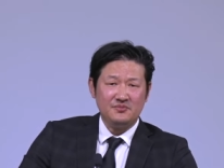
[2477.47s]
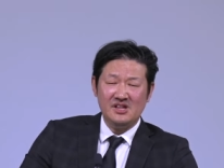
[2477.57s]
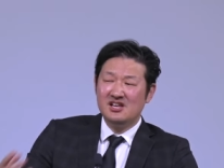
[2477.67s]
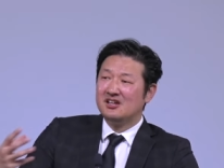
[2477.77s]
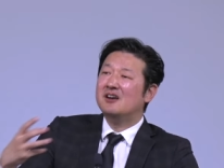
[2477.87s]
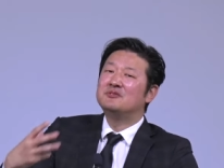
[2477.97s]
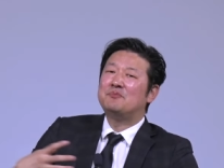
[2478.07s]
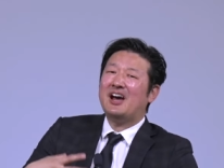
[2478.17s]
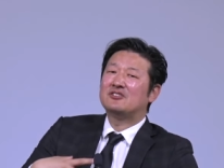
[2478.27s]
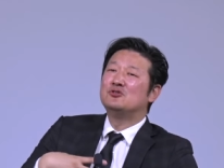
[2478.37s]
It comes
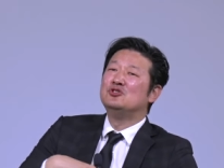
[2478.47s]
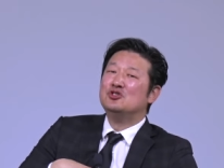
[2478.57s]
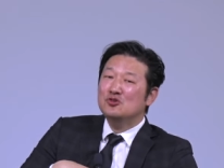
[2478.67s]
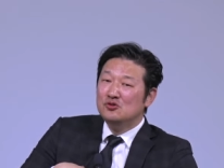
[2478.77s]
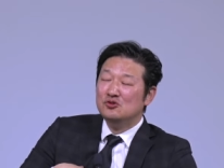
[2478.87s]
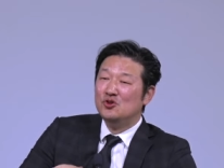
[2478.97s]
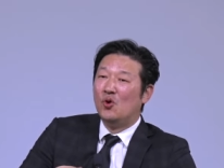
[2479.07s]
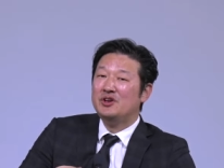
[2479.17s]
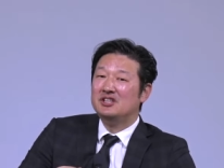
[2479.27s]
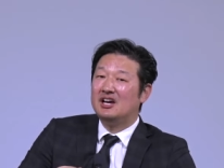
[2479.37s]
back to you
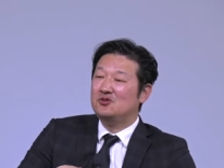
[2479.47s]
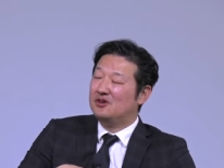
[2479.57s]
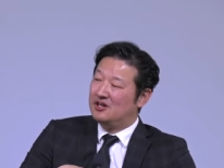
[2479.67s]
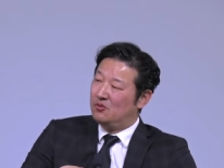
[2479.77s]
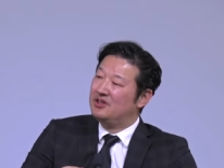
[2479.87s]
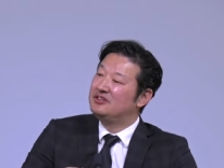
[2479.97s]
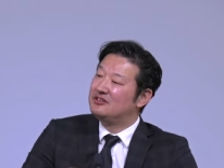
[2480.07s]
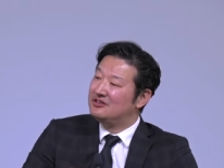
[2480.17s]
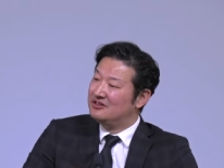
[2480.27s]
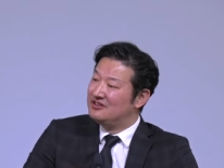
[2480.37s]
knowing that you're gonna one
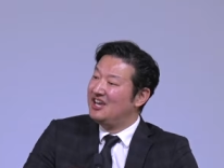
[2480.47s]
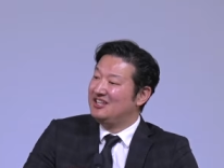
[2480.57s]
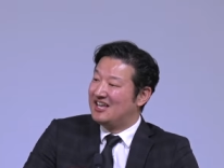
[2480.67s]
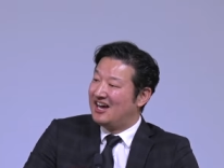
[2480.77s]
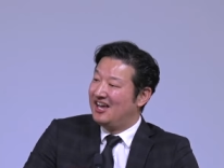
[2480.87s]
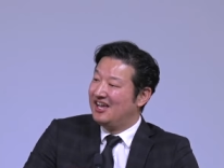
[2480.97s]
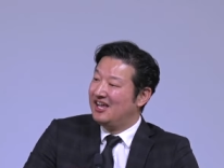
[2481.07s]
day die.